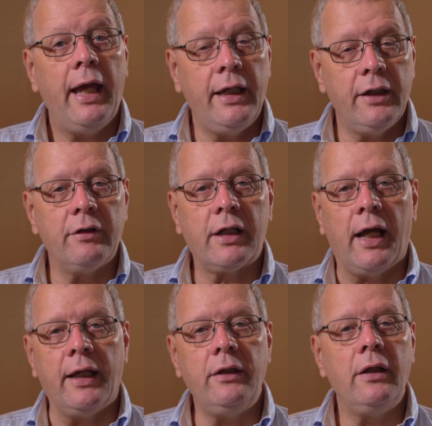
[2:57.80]
Here
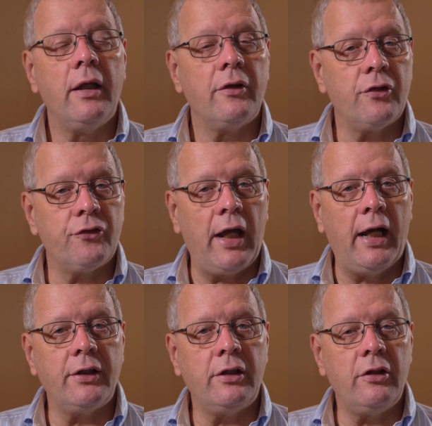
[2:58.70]
again, the
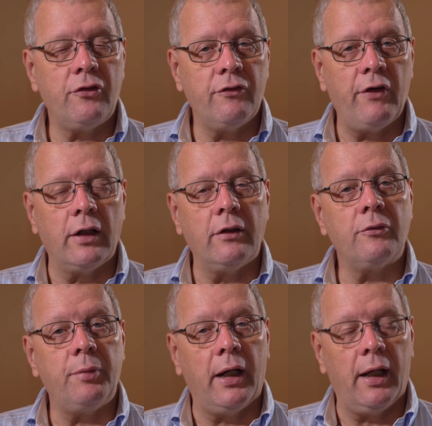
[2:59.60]
standard is
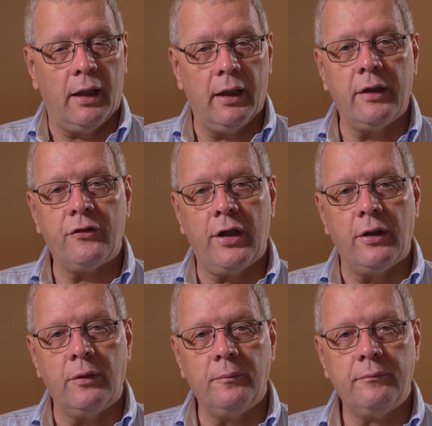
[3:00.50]
developed by
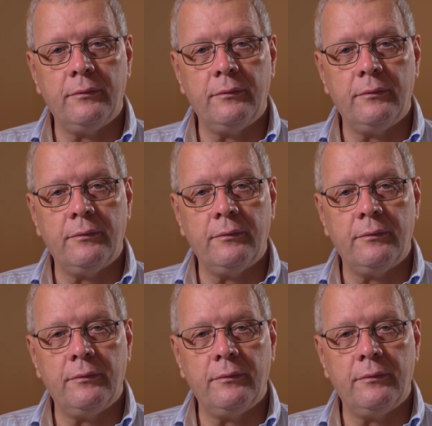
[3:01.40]
ISO.